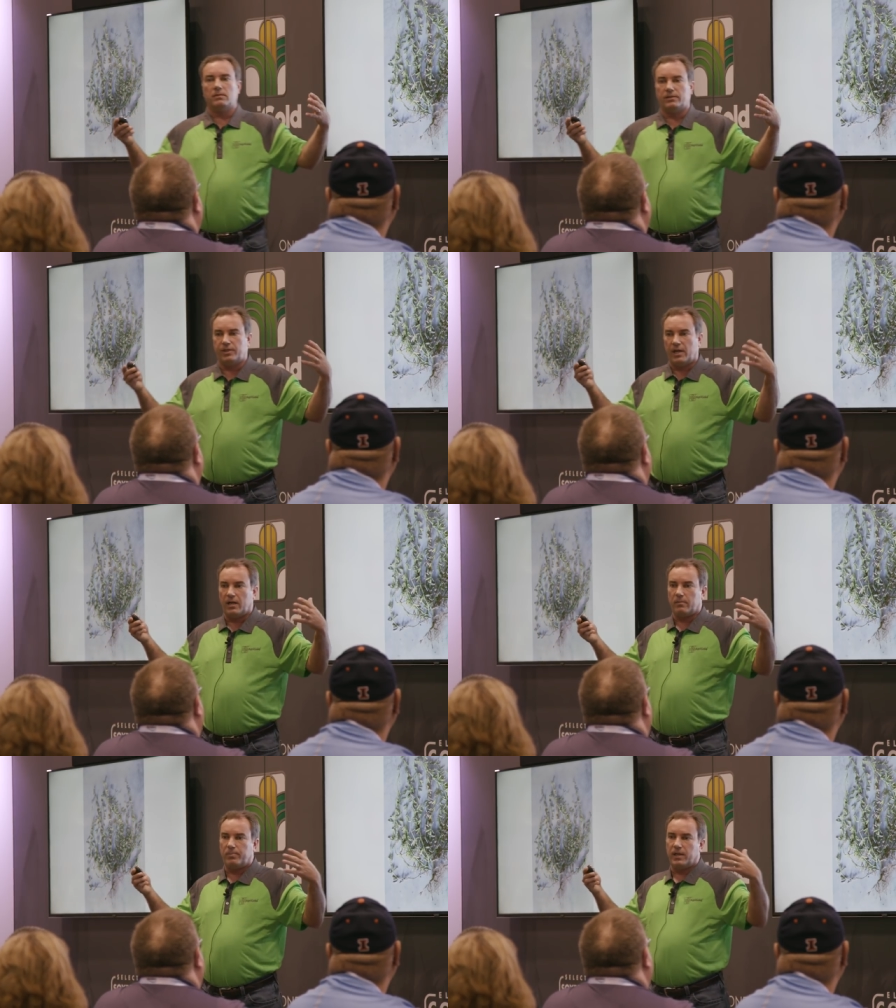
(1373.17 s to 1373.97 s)
the
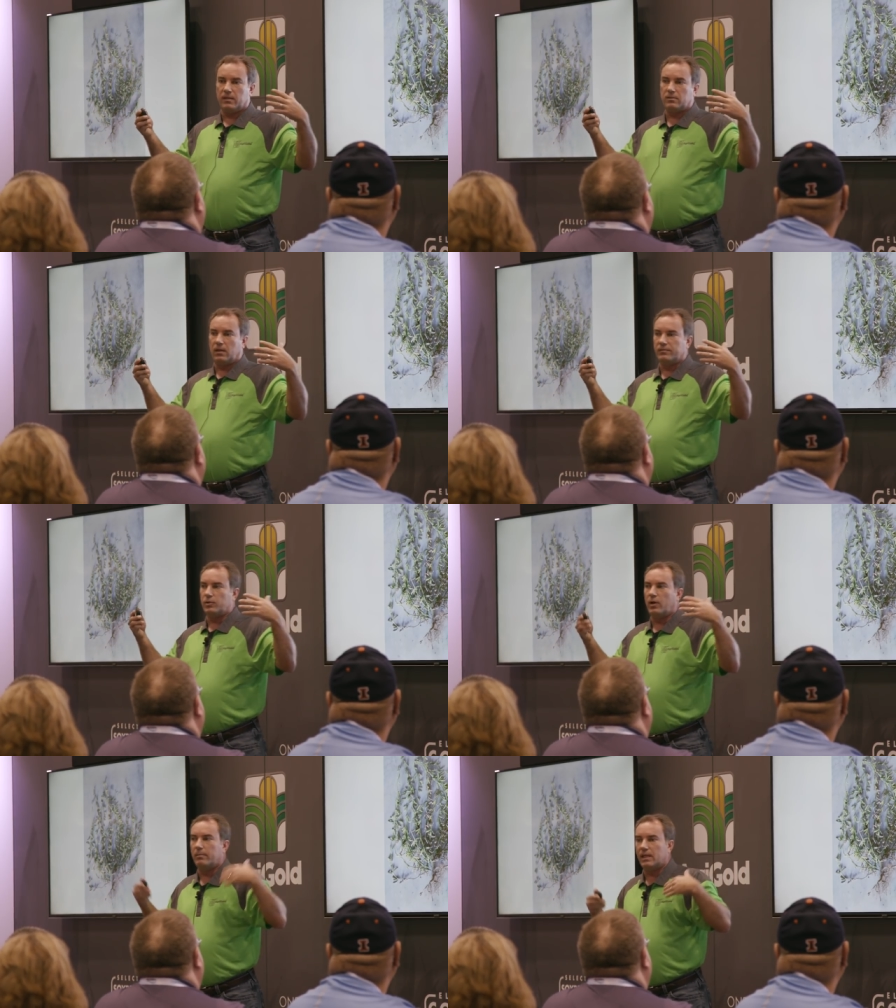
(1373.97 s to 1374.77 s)
genetic potential of
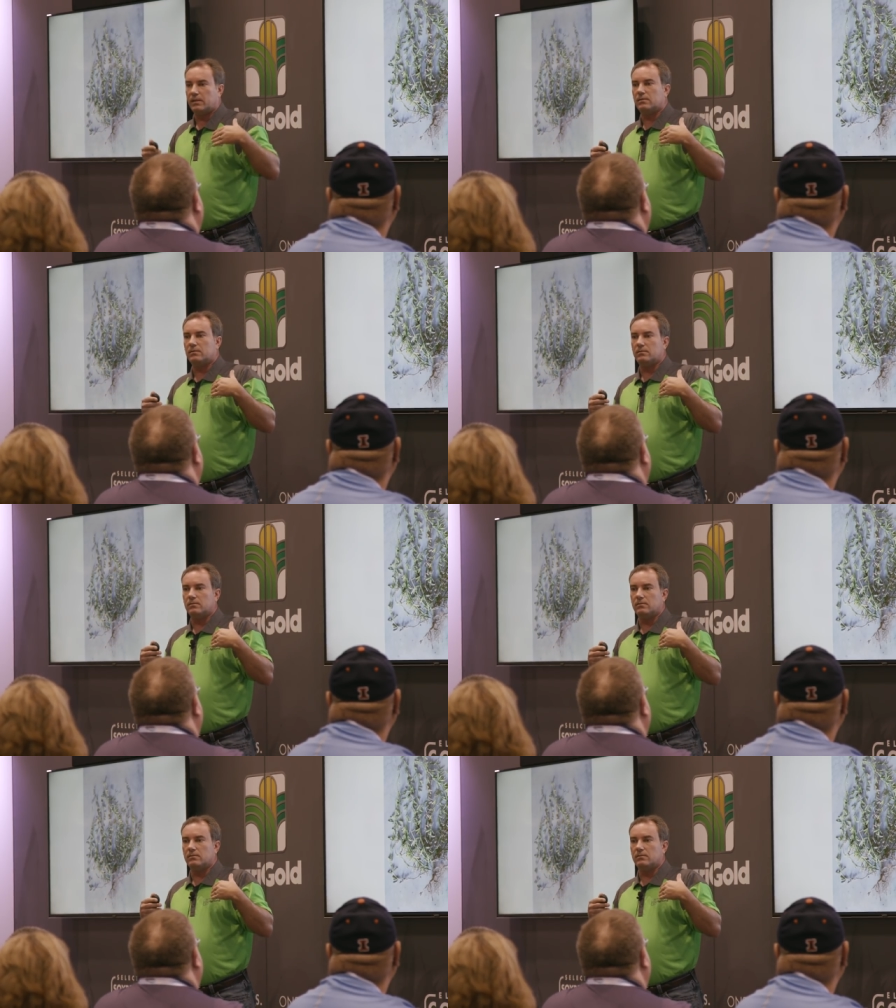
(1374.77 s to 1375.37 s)
soybeans?